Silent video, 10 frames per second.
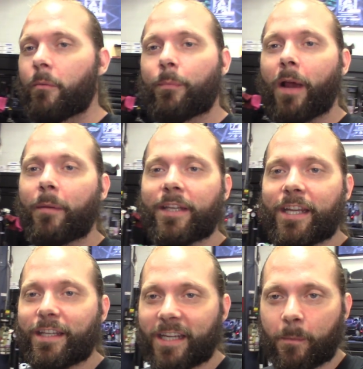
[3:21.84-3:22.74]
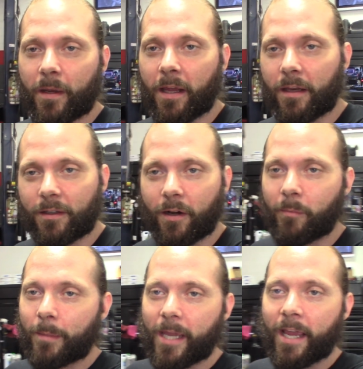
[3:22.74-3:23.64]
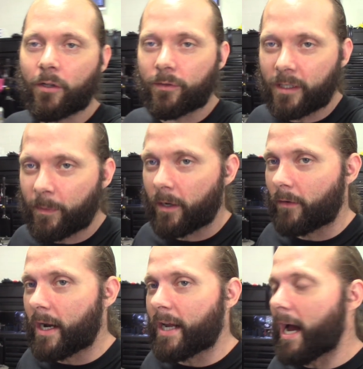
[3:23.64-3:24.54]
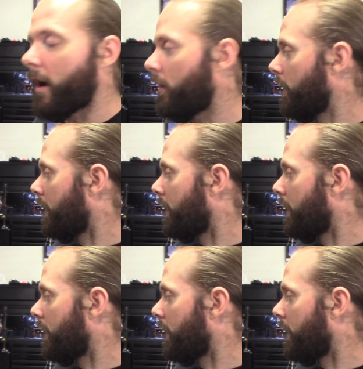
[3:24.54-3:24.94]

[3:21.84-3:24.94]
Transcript: probably knee deep in it, you know, maybe ankle deep in it right now.